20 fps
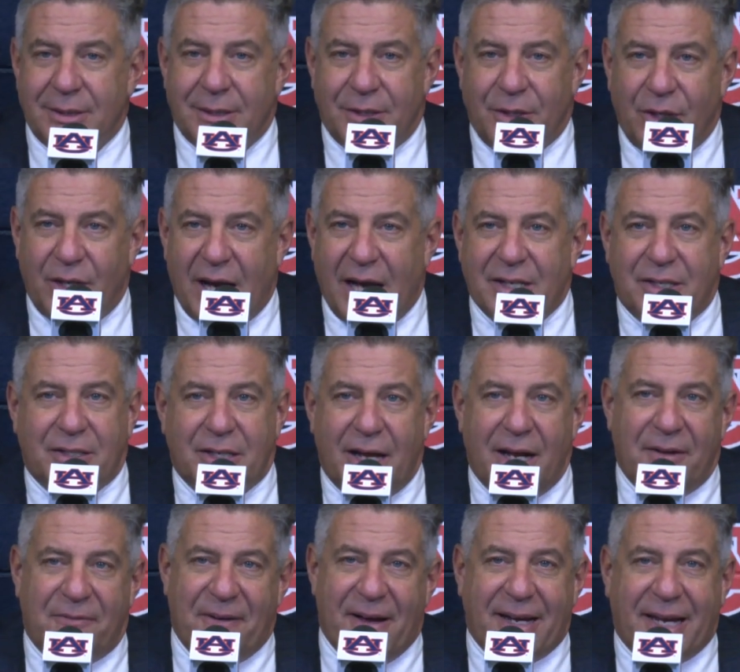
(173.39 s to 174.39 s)
you guys said
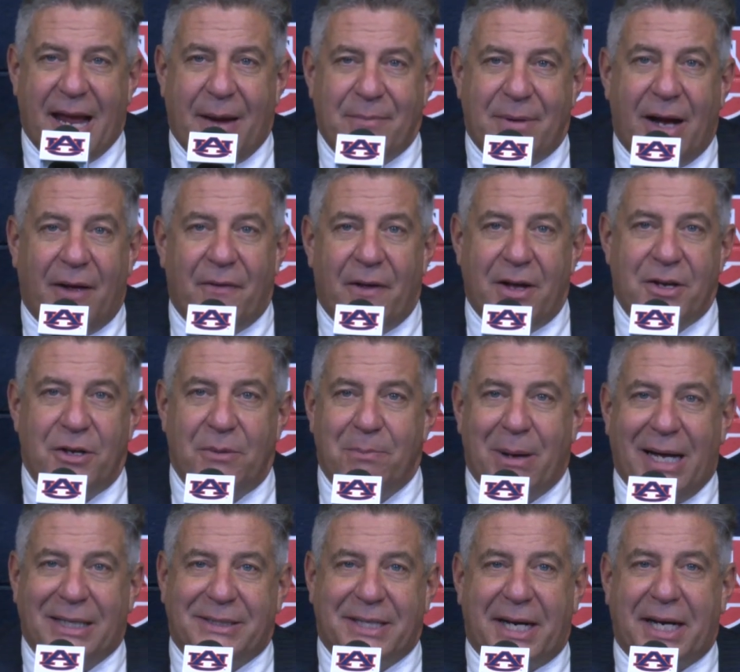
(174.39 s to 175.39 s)
if I came down there, you'd
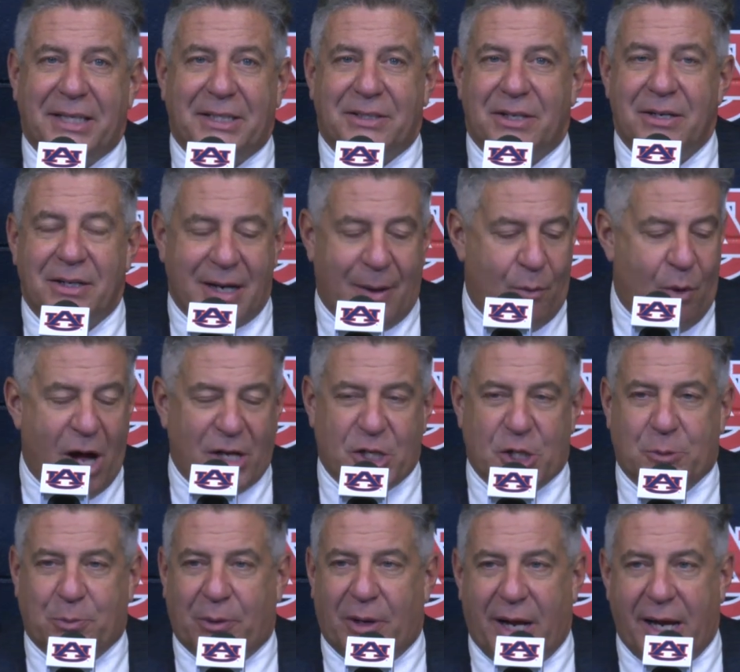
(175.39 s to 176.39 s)
buy tickets and come watch
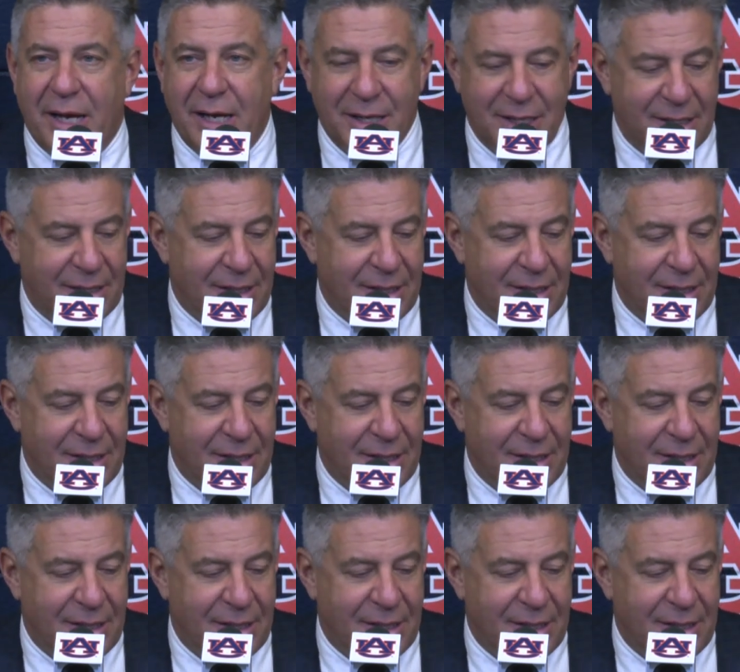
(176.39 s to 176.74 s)
us play.